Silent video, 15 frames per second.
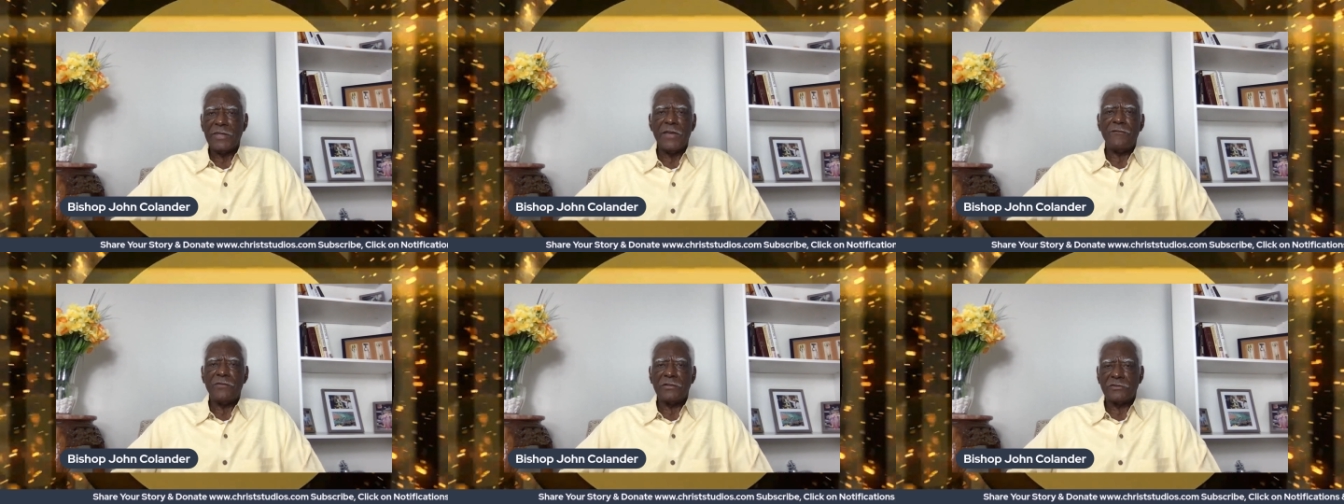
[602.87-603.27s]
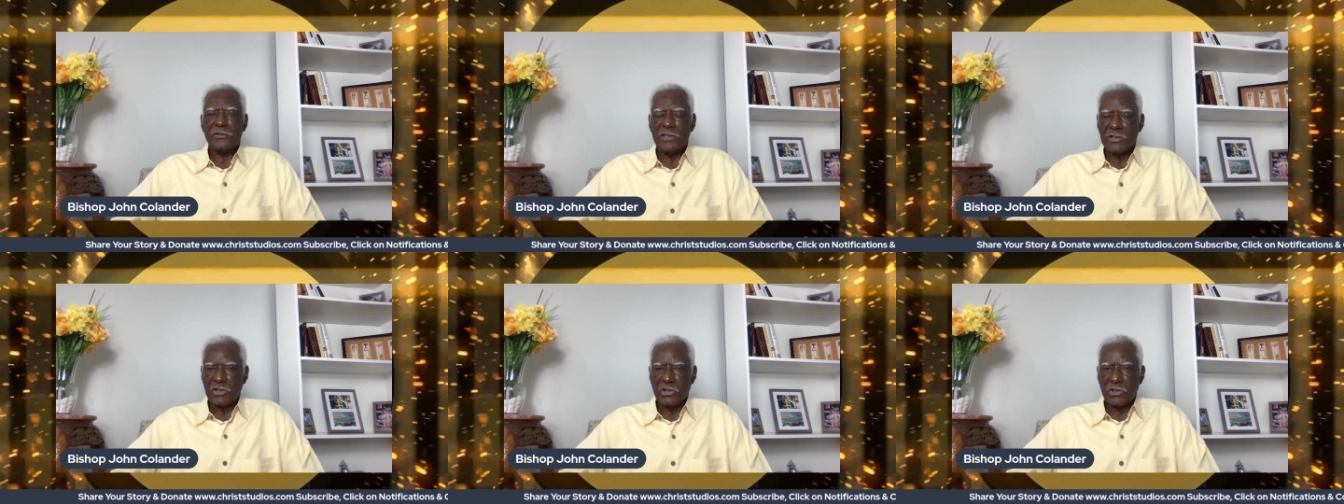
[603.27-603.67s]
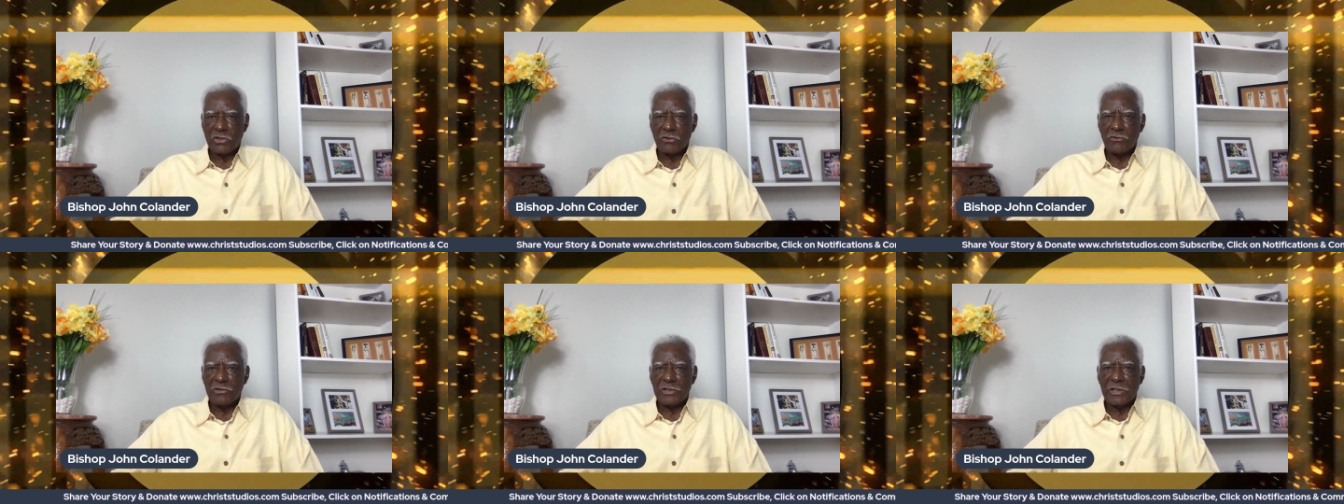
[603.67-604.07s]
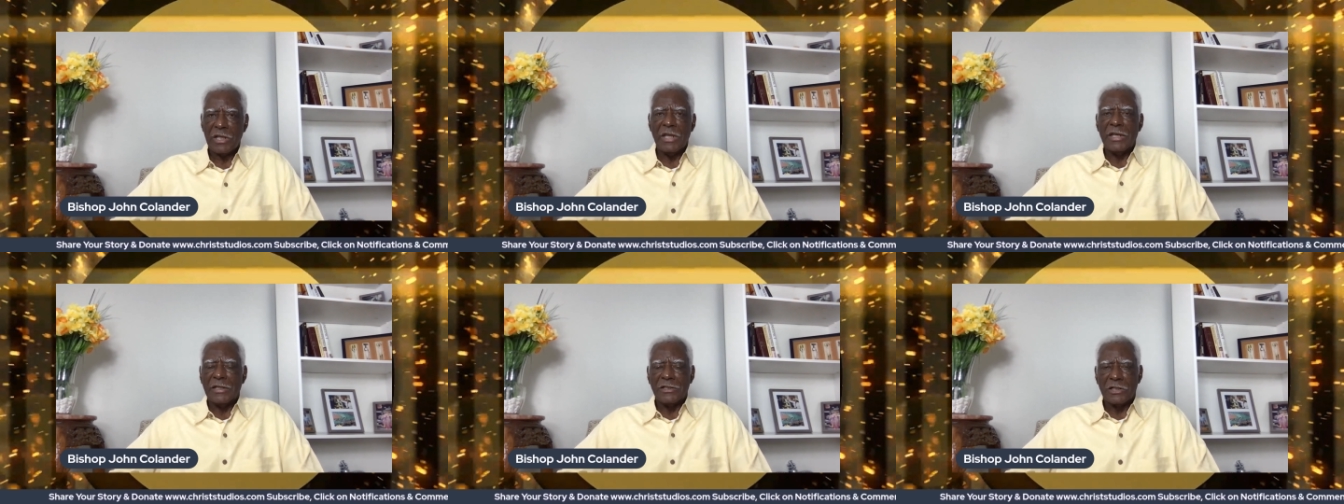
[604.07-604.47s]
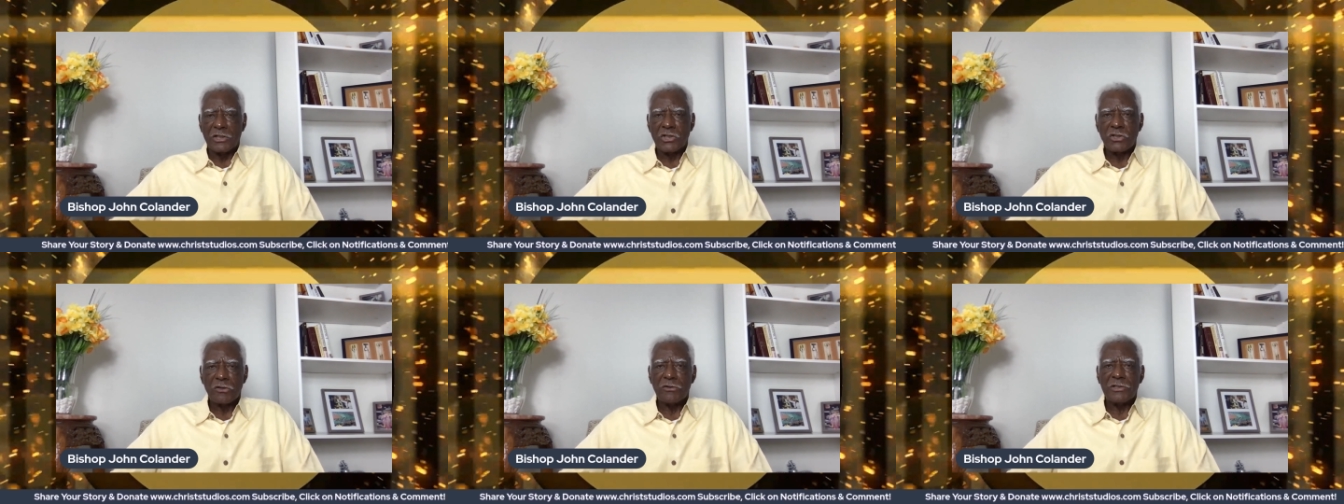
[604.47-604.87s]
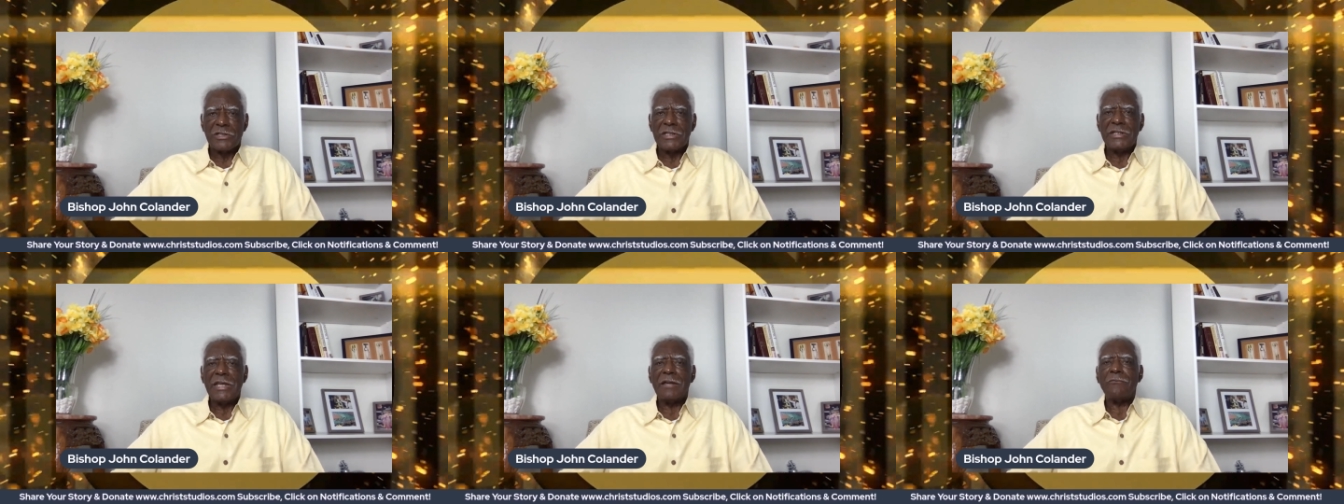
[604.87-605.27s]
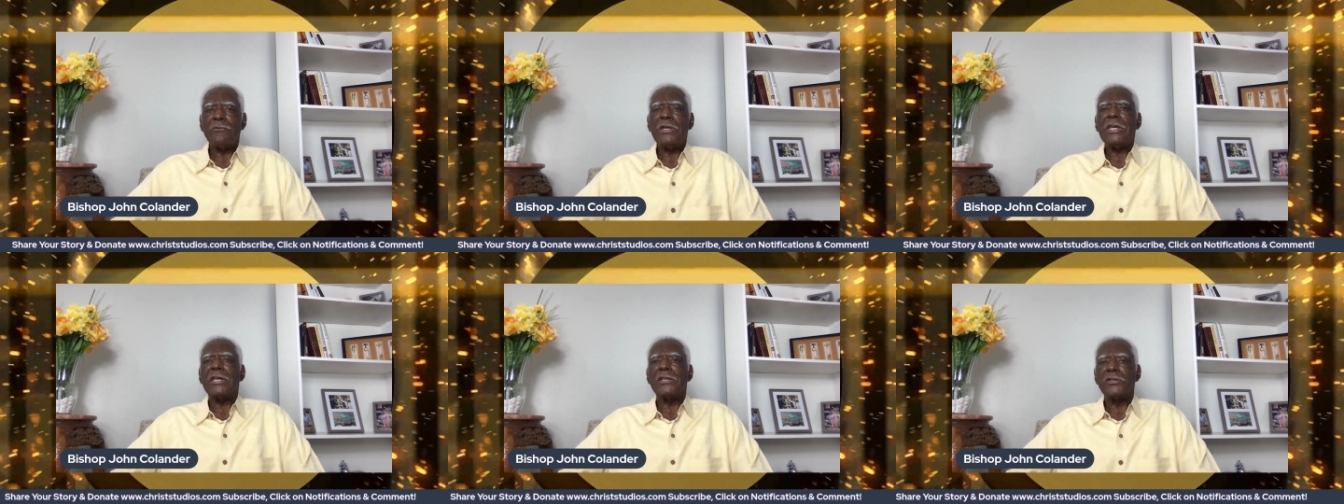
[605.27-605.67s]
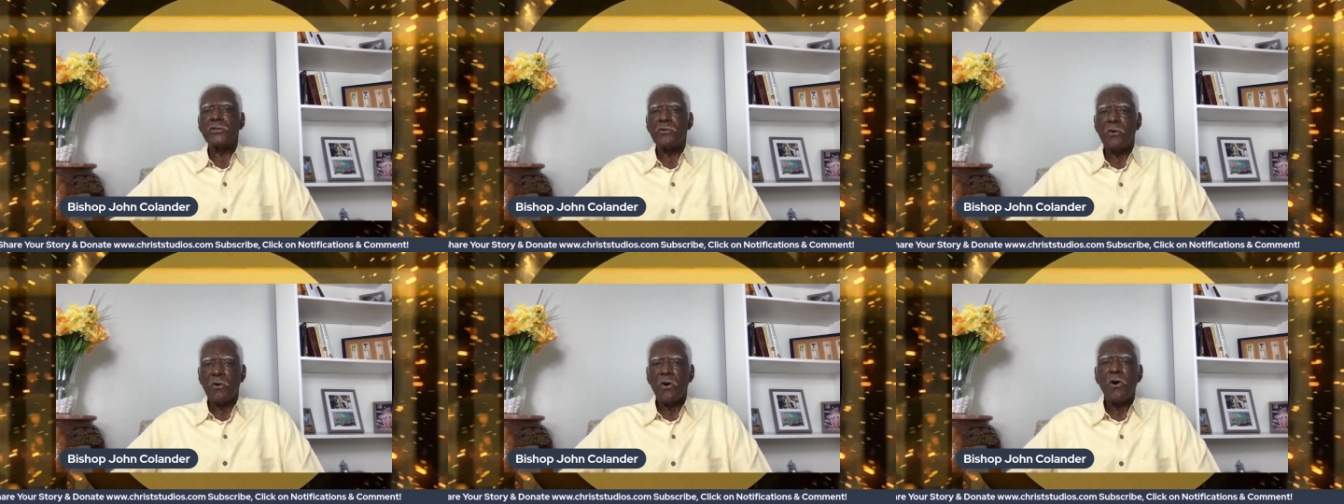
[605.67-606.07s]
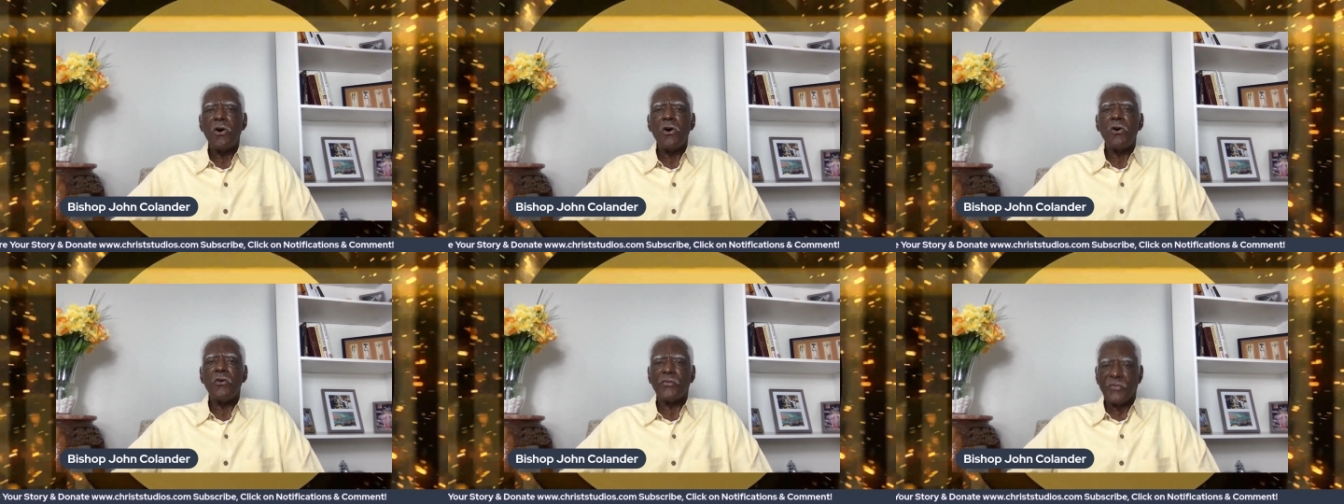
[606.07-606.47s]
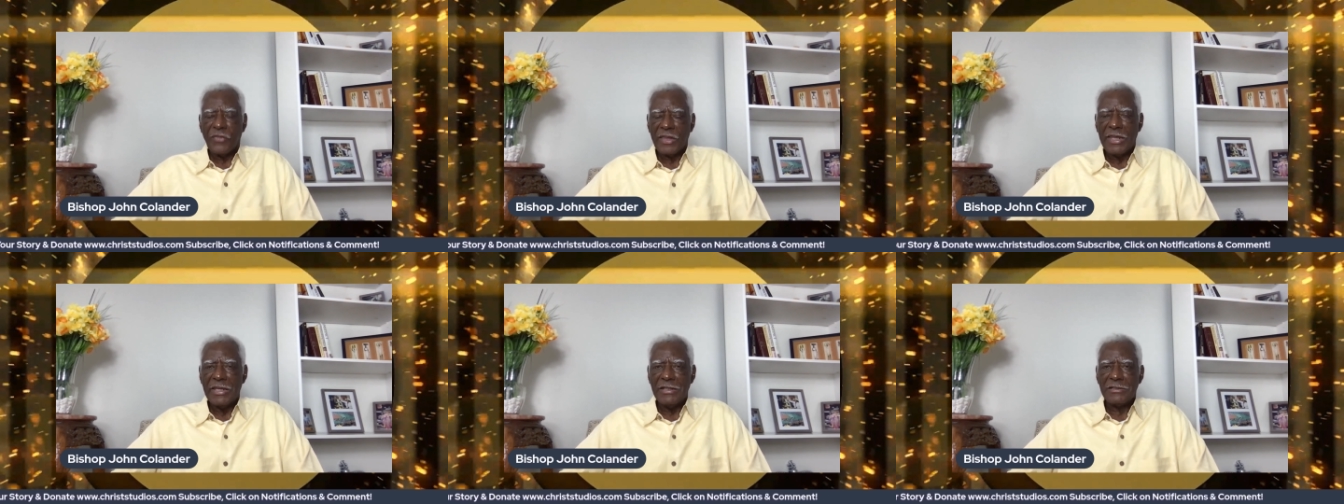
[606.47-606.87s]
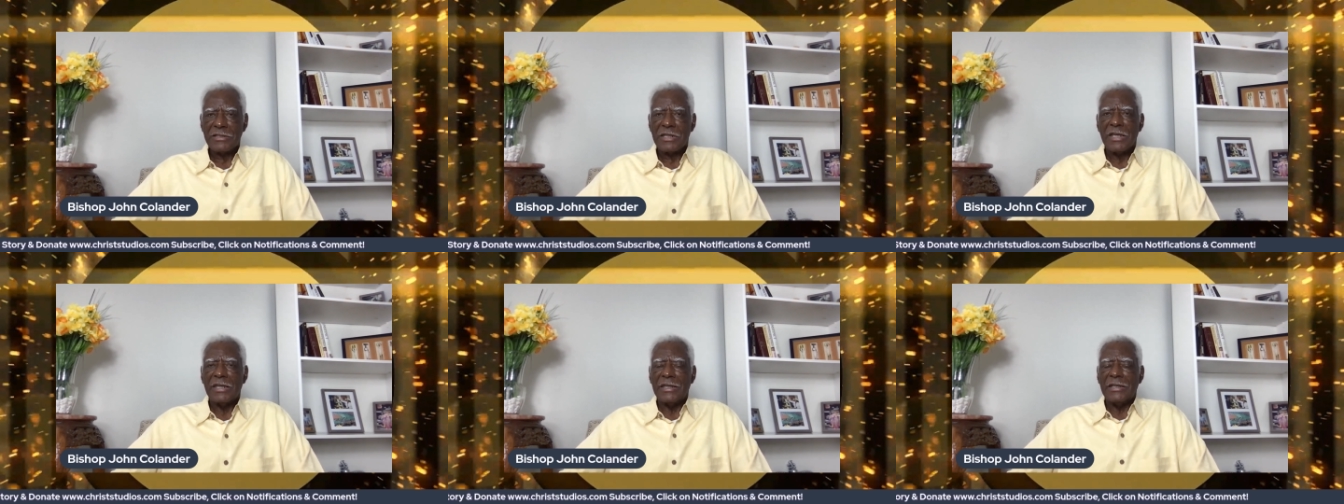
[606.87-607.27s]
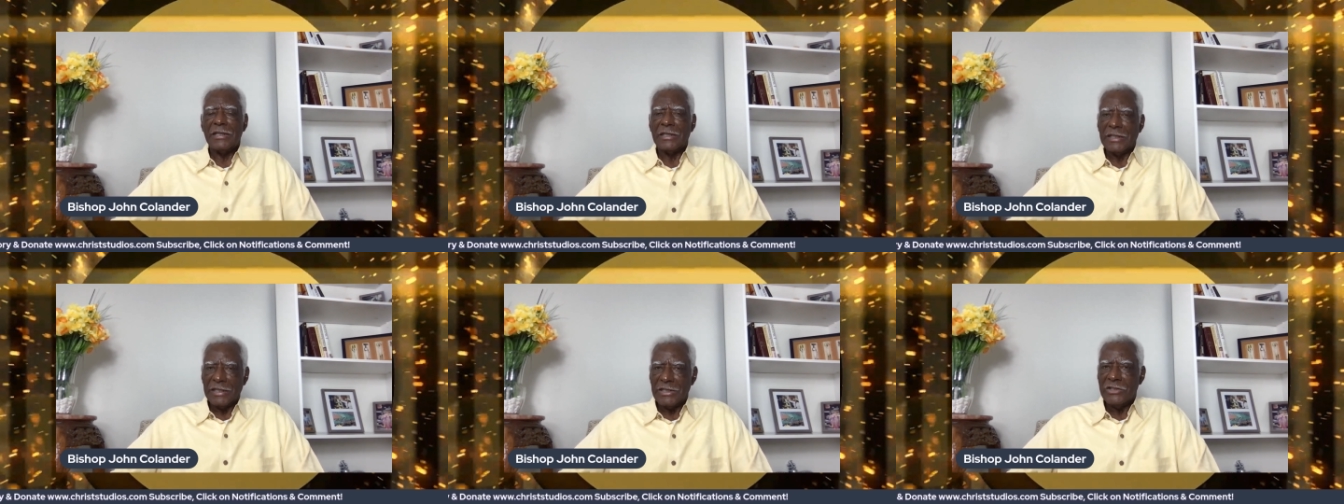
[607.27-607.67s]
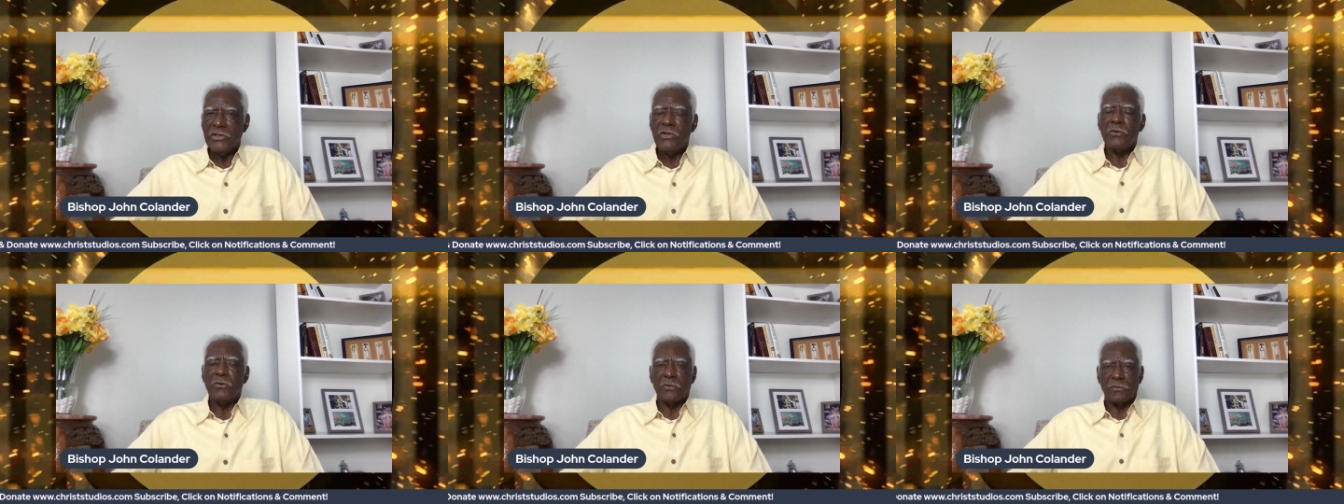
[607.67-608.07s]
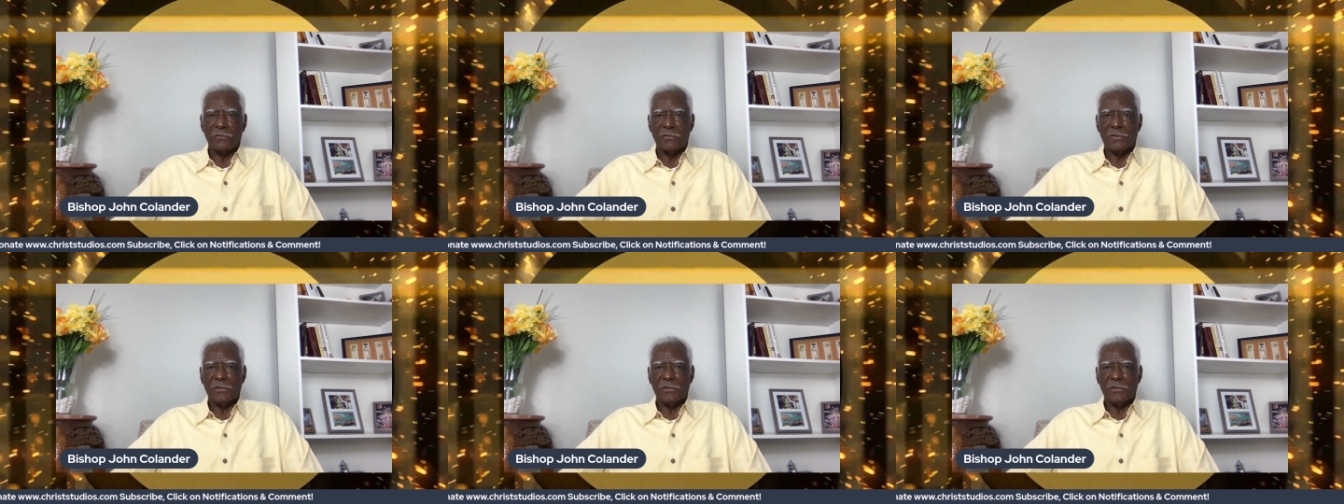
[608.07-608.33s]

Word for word: give us the assurance, surety that we can do all things in you.